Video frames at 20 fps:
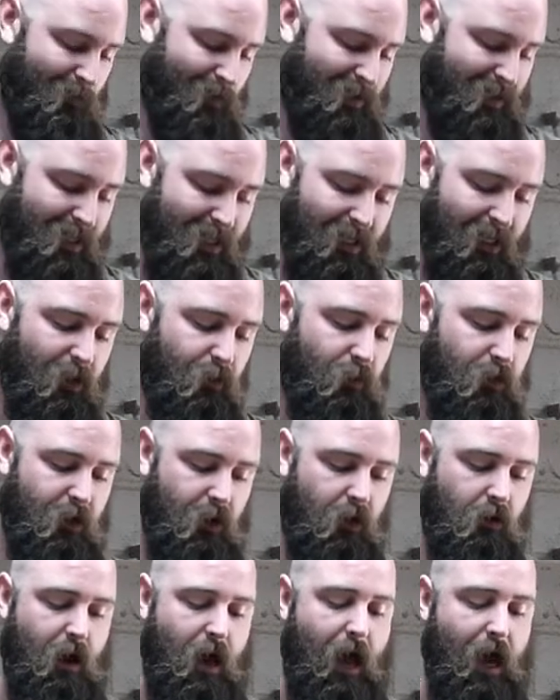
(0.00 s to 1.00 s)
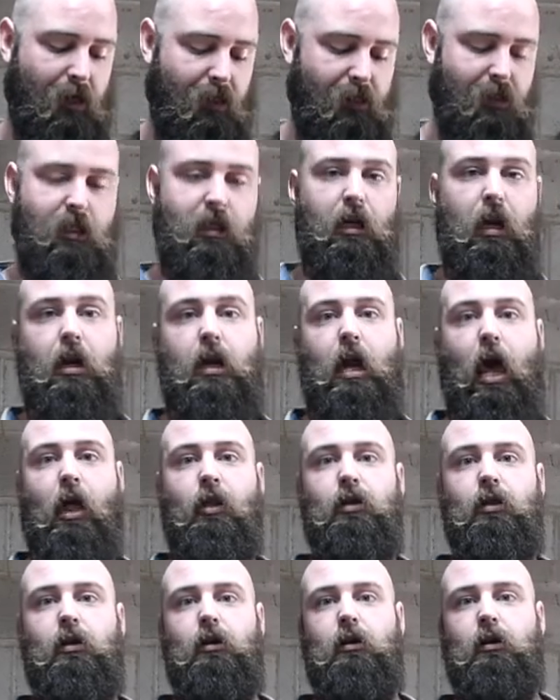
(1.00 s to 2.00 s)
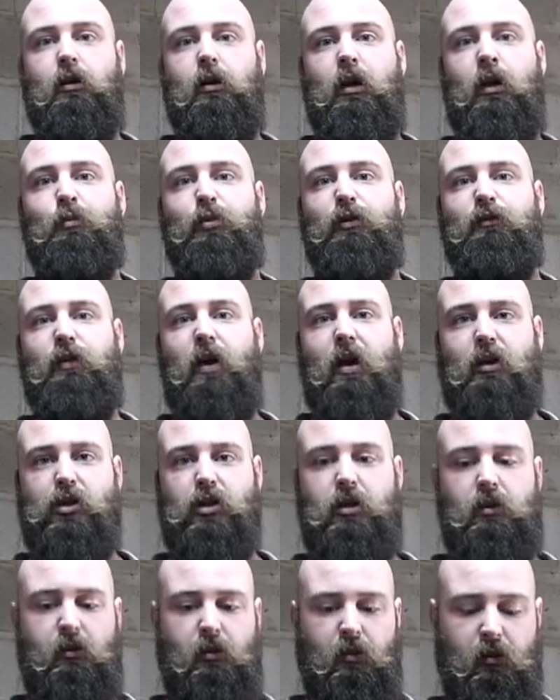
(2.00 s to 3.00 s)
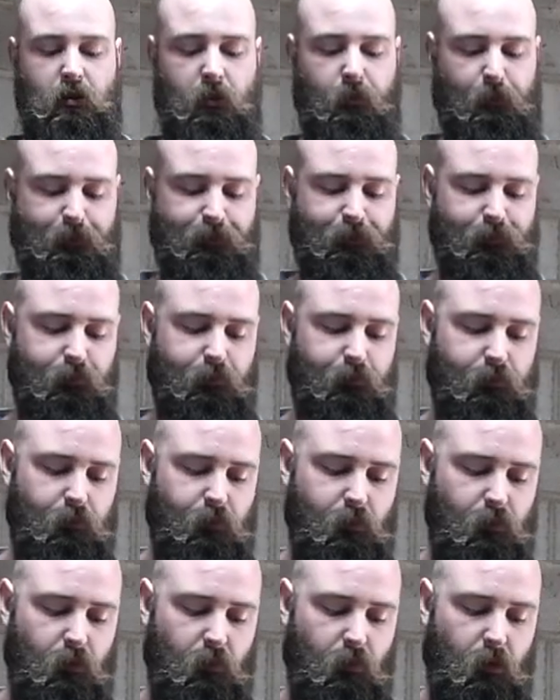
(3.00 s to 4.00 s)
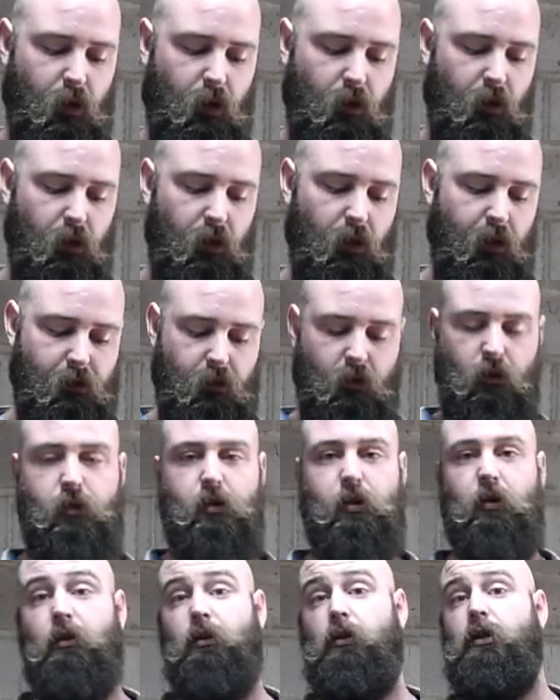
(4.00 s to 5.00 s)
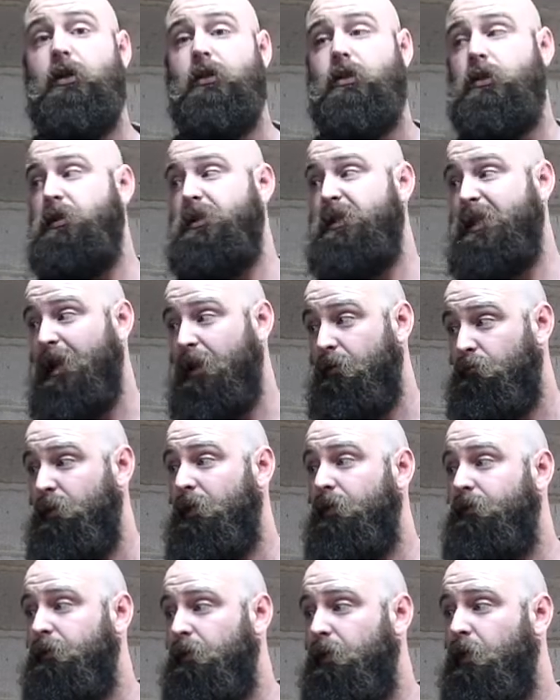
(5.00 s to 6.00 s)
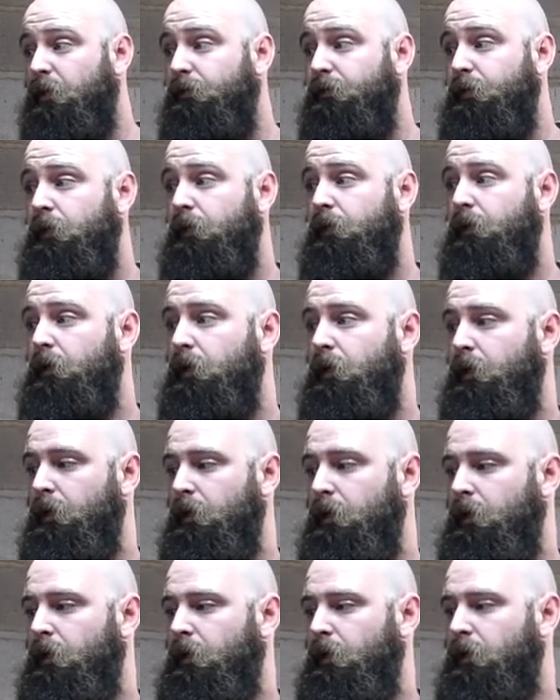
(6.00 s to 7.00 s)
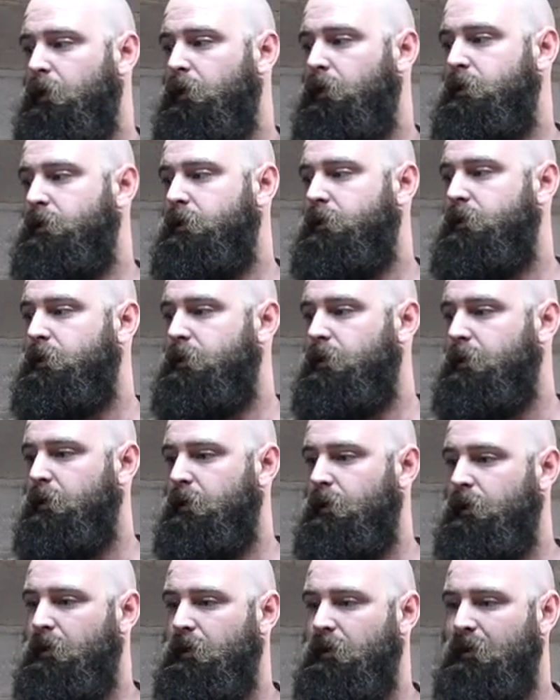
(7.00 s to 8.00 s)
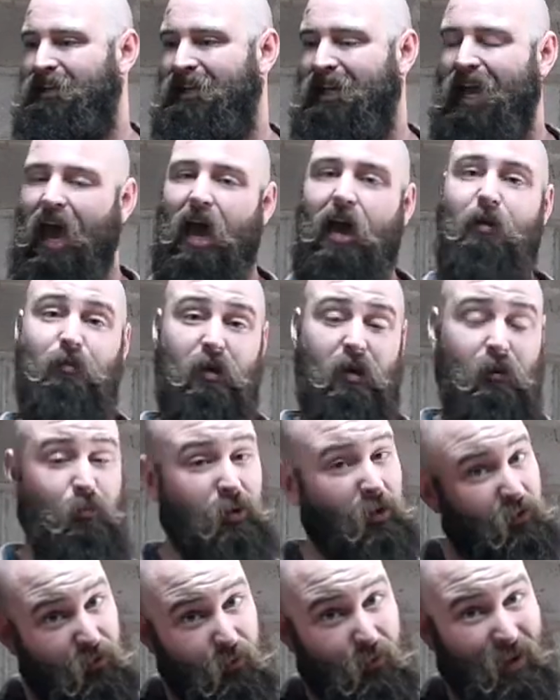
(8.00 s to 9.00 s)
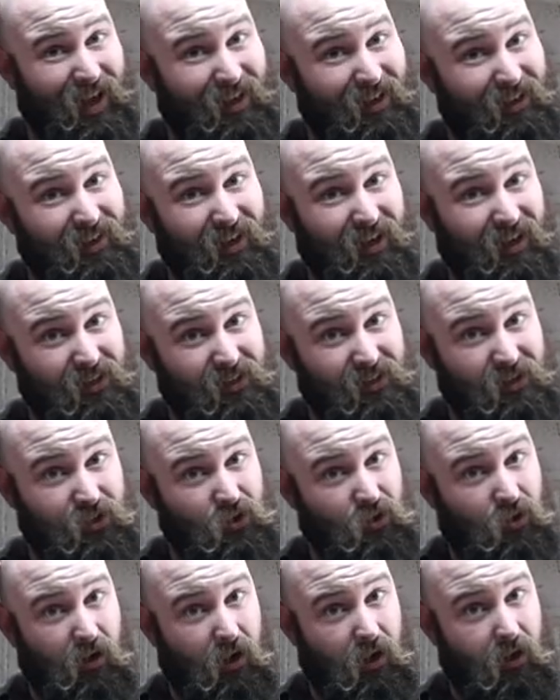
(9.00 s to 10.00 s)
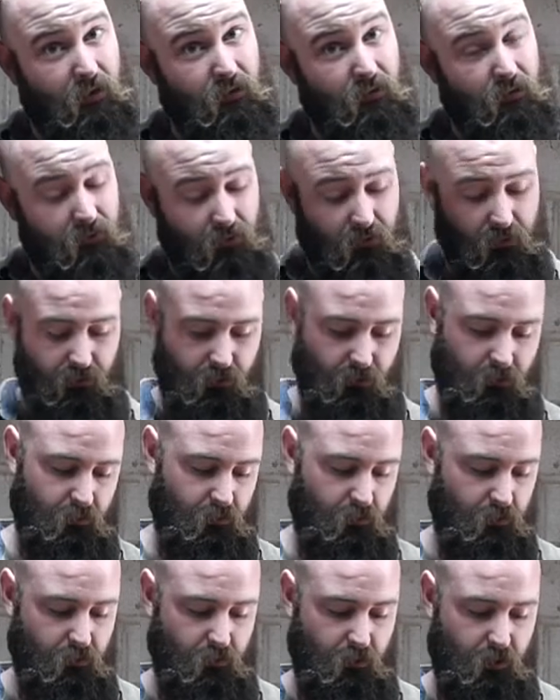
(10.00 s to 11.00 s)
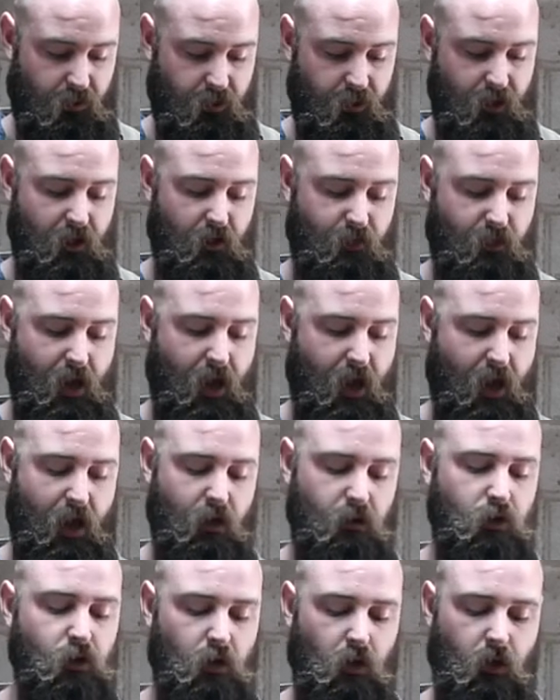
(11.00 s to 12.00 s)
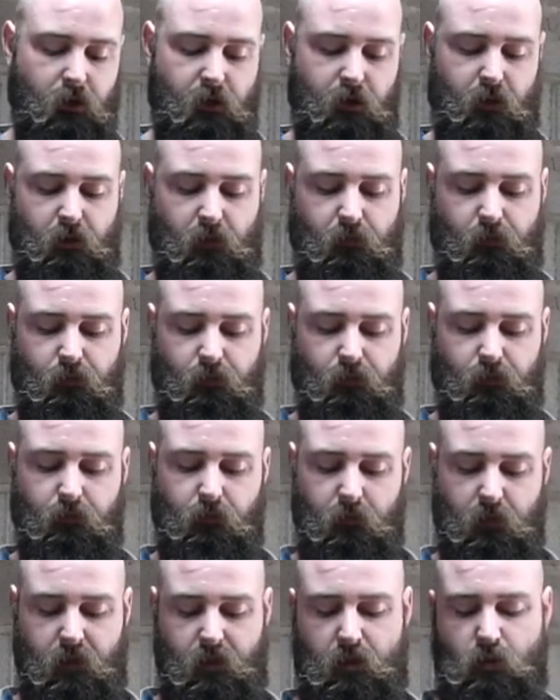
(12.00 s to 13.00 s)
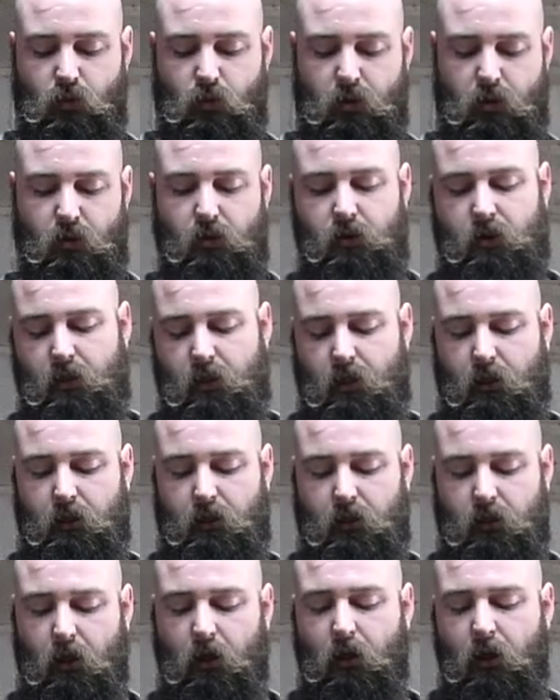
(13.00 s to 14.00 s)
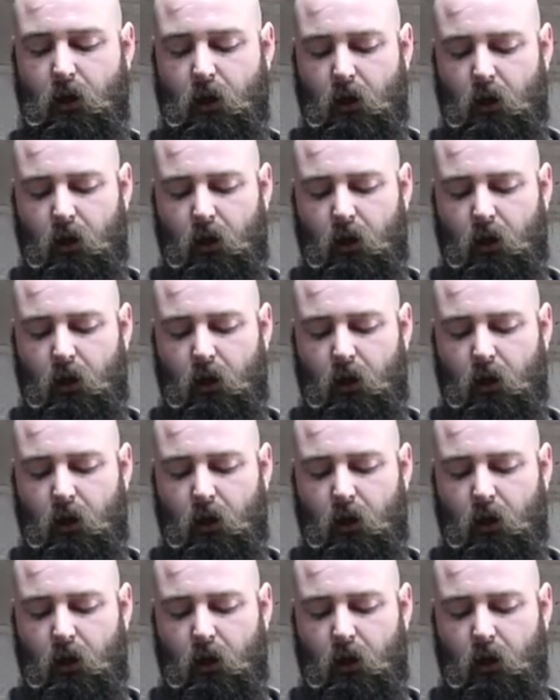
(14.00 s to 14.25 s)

dealing with the cracks and the imperfections. It's also a good excuse to get rid of a lot of it, because it can be a bit of a pain in the ass to try and think about how you're going to deal with those things. So